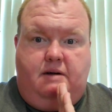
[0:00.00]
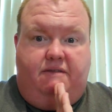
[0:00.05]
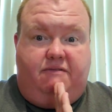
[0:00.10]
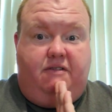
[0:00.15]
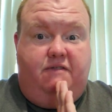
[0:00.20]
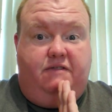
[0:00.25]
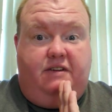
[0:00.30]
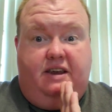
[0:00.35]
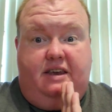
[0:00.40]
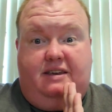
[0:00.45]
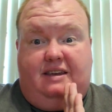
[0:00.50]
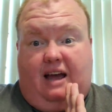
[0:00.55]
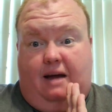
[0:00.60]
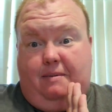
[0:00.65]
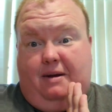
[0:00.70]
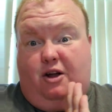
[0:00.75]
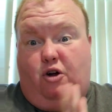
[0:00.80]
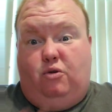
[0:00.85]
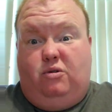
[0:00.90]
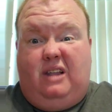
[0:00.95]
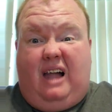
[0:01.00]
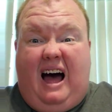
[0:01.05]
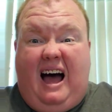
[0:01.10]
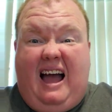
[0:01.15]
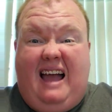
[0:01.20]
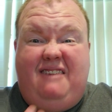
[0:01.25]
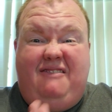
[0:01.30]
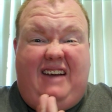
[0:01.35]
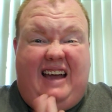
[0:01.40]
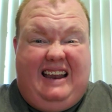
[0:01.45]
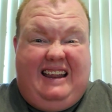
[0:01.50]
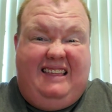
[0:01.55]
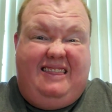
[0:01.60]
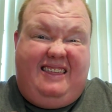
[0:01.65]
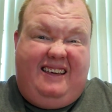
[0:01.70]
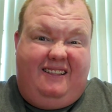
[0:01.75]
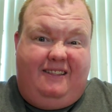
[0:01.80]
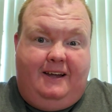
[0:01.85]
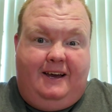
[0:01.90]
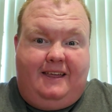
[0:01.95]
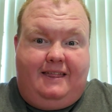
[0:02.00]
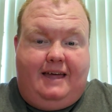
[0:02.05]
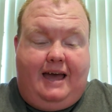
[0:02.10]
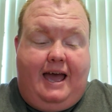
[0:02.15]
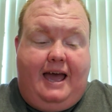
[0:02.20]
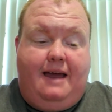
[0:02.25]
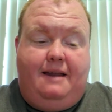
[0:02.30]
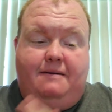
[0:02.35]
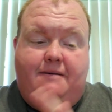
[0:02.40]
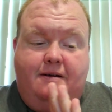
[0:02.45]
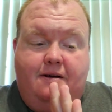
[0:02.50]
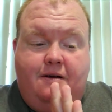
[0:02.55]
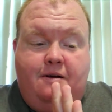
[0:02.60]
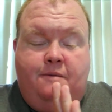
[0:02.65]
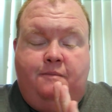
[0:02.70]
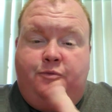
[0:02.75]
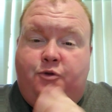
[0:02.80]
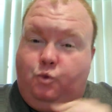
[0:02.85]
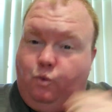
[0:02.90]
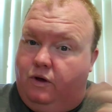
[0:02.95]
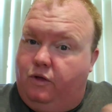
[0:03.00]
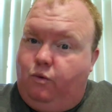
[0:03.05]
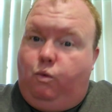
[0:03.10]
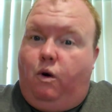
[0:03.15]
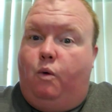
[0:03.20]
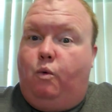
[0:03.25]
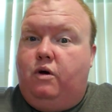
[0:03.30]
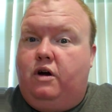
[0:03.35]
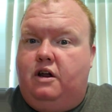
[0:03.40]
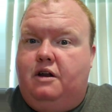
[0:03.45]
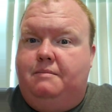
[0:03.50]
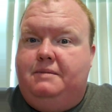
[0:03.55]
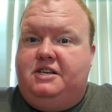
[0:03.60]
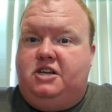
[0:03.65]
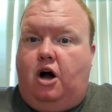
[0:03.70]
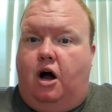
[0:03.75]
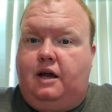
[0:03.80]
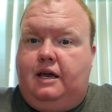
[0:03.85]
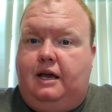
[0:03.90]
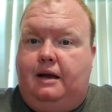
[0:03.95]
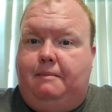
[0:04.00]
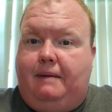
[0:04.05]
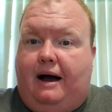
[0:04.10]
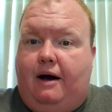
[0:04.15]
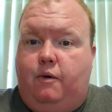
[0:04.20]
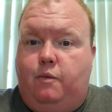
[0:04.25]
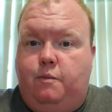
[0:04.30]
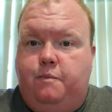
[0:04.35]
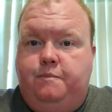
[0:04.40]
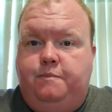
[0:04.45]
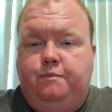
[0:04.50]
every time I go live, anything like that, with what we're going to be talking about.